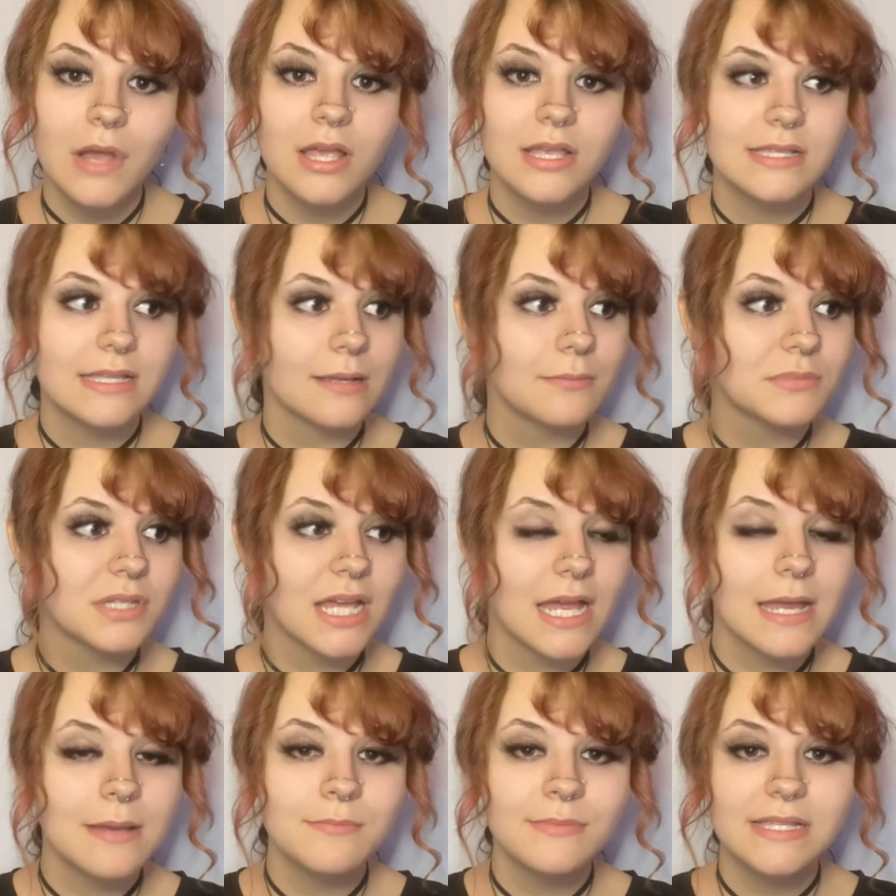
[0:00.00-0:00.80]

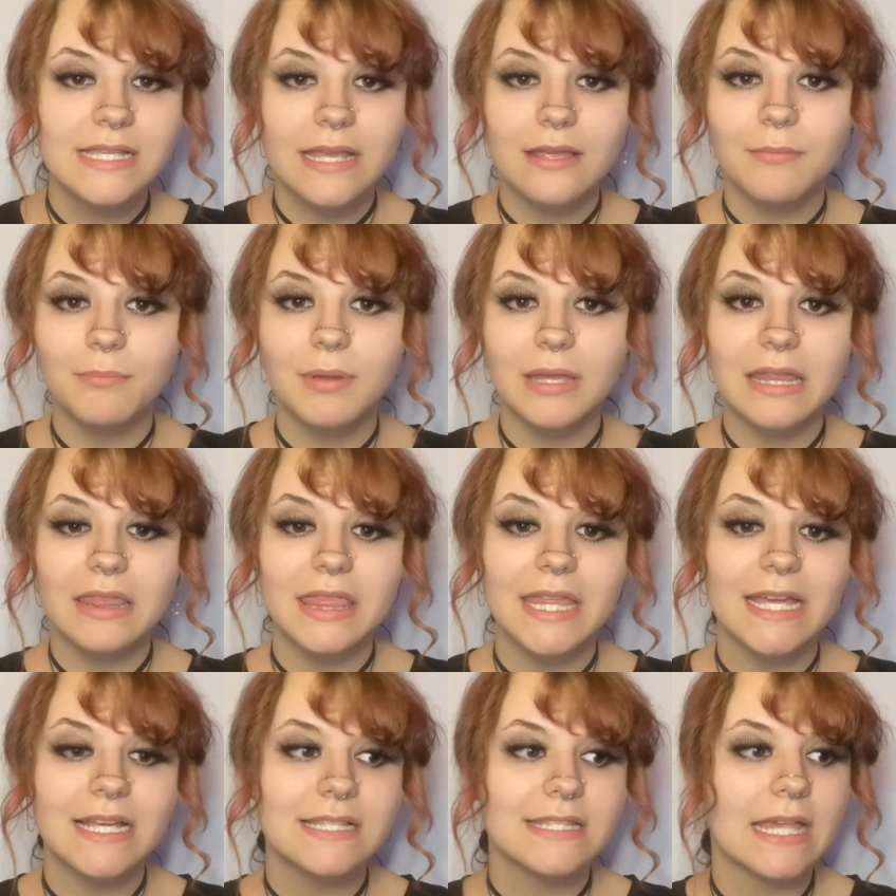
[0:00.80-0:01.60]
Sometimes it could be
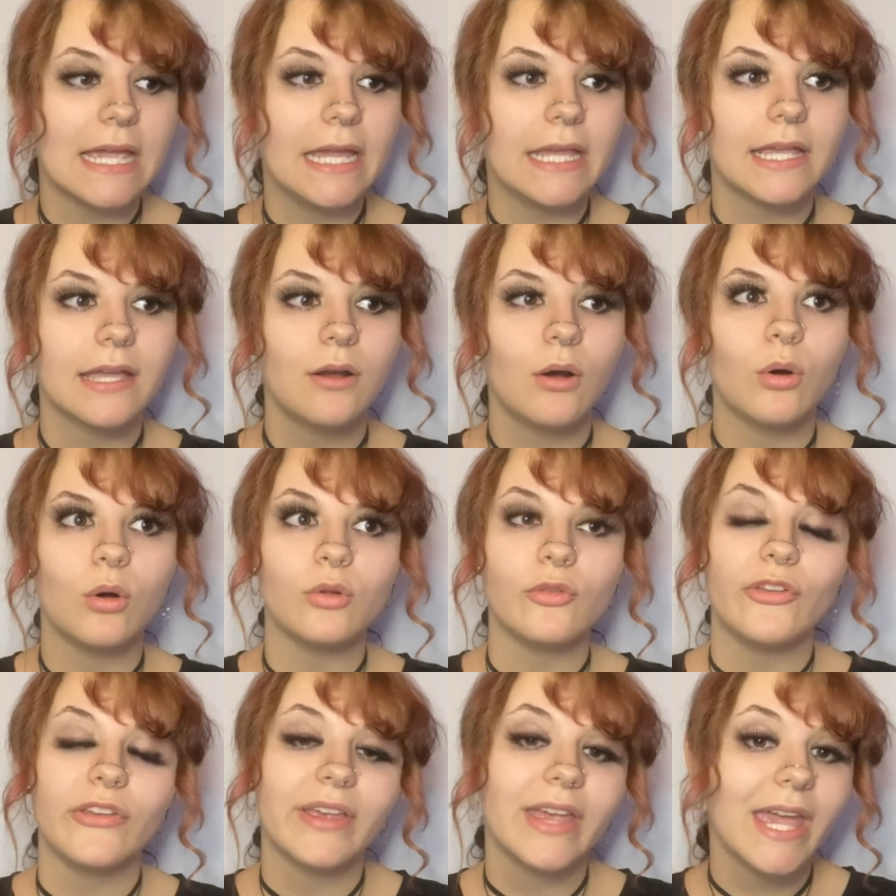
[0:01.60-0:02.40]
things like
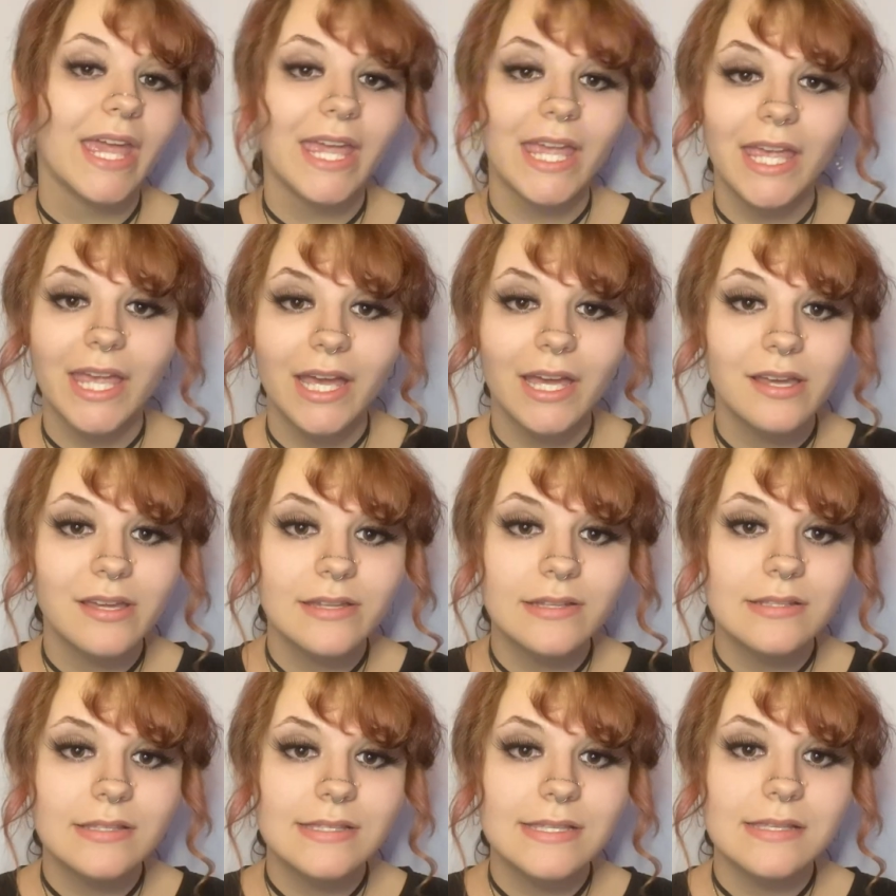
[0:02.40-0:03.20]
holding
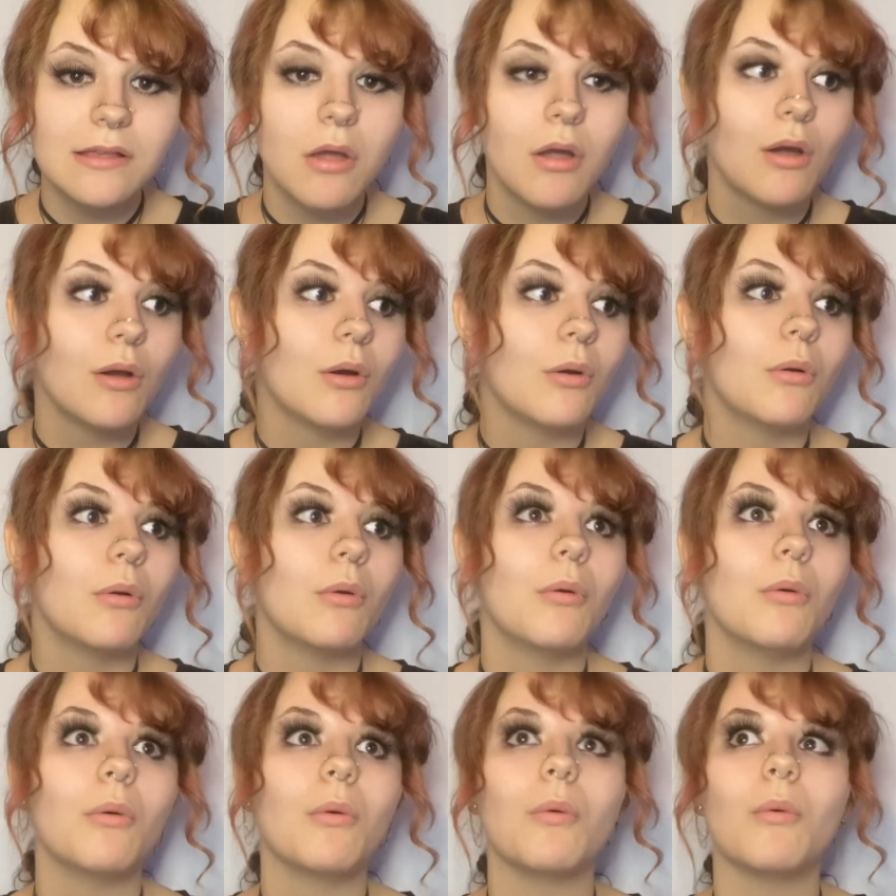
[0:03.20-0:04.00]
hands,
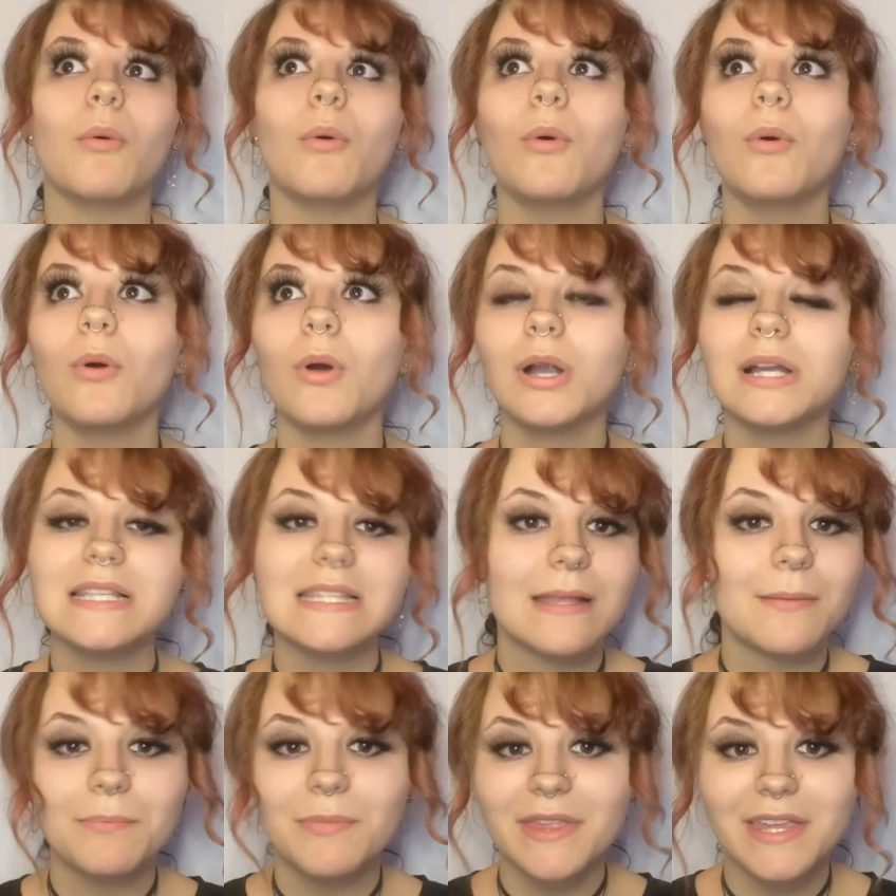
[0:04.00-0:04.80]
or
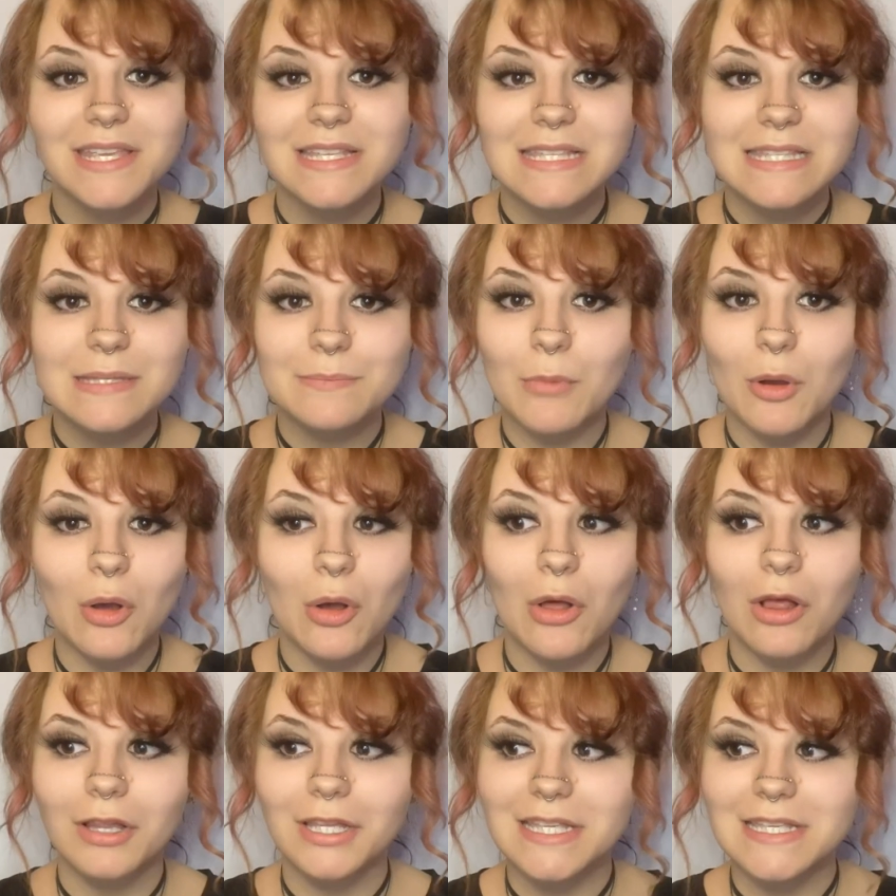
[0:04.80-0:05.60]
something as
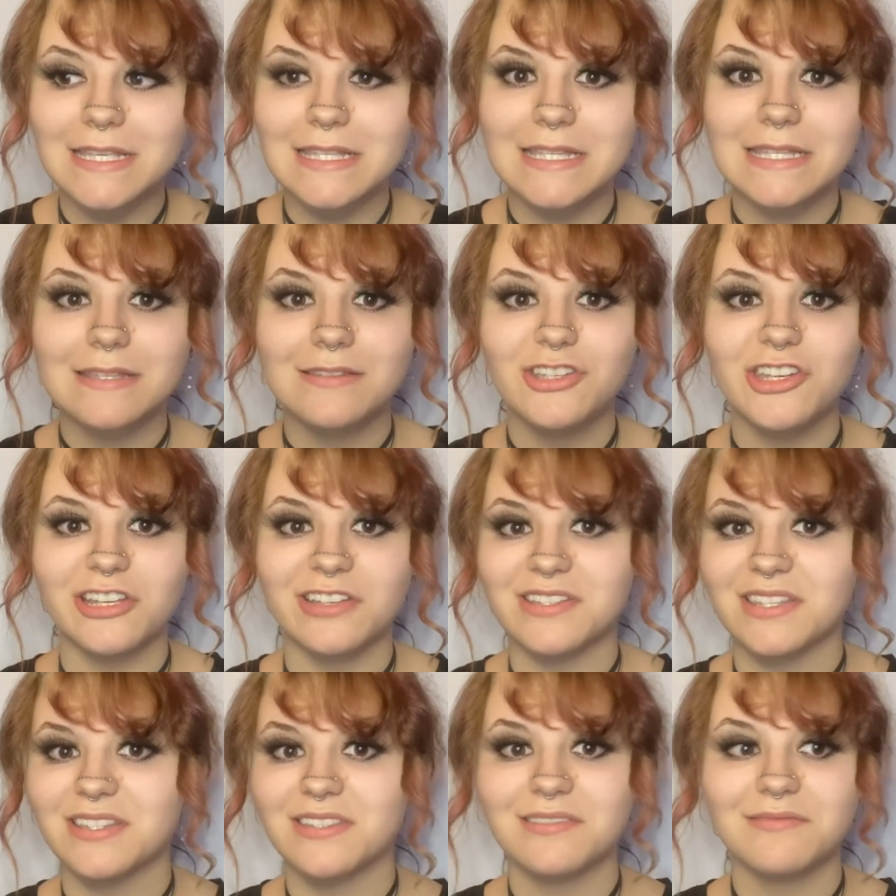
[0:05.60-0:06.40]
small as
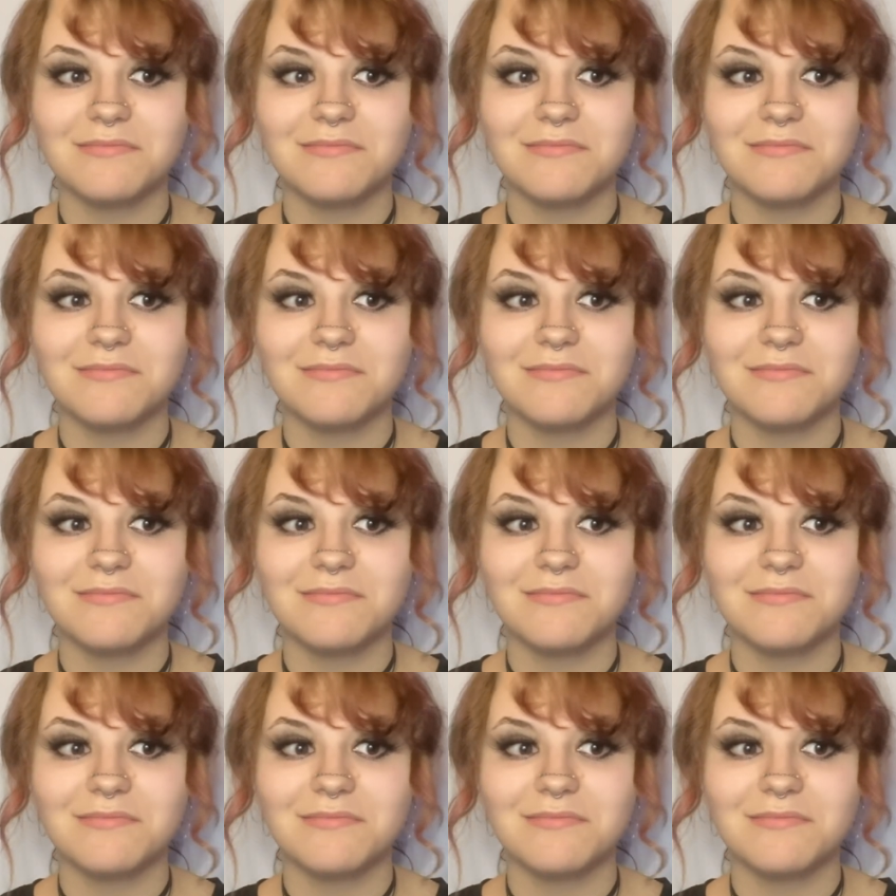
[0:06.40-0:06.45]
just